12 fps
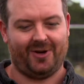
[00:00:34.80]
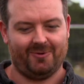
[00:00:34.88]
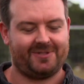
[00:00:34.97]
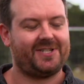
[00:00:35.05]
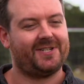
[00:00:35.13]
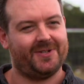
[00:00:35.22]

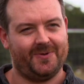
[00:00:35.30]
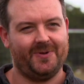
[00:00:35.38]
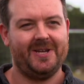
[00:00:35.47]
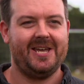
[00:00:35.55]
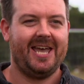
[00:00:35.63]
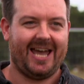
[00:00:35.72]
told
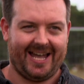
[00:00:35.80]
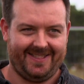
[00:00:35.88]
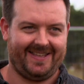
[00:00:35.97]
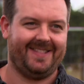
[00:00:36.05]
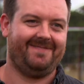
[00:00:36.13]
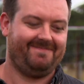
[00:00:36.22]
soon, and
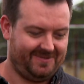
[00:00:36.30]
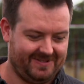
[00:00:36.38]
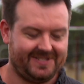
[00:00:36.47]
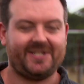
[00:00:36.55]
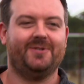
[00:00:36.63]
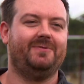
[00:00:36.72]
then
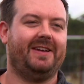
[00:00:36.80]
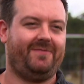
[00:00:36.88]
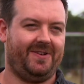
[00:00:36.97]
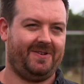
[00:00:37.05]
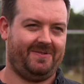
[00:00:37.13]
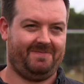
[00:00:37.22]
soon
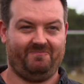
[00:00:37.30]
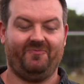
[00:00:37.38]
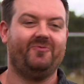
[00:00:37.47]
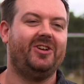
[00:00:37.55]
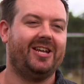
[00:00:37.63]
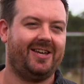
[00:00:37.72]
never
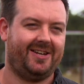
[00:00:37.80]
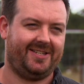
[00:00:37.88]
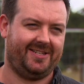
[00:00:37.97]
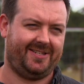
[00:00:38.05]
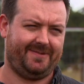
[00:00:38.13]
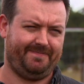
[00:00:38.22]

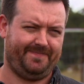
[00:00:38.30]
realises.